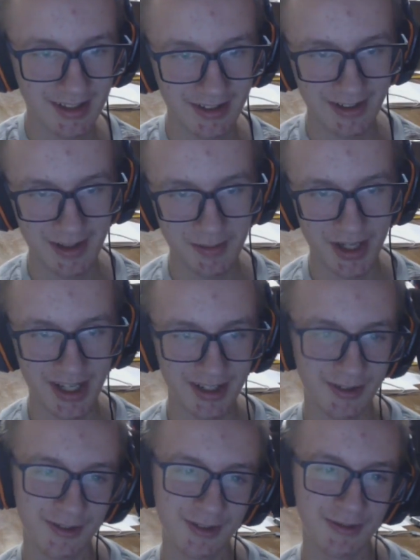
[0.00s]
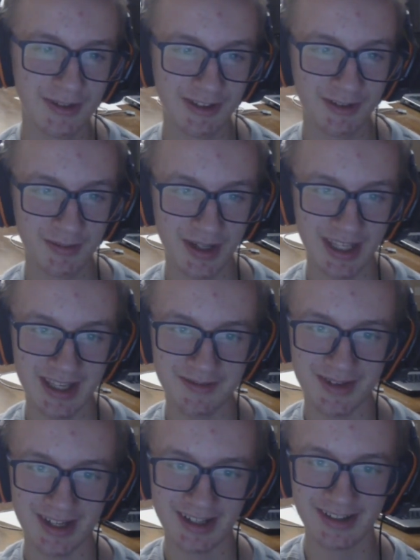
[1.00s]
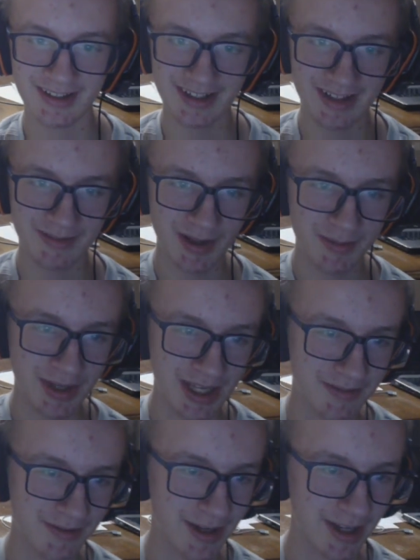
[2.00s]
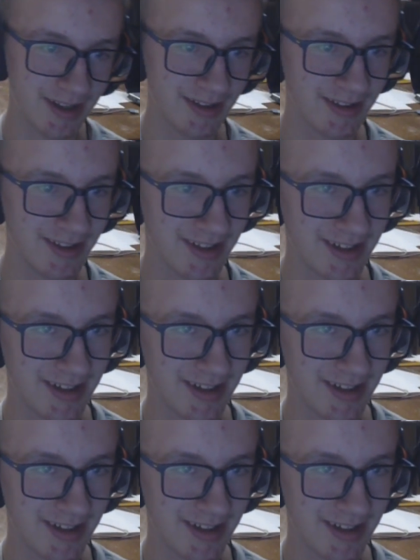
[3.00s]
Okay, Bios who wants my email and my PayPal.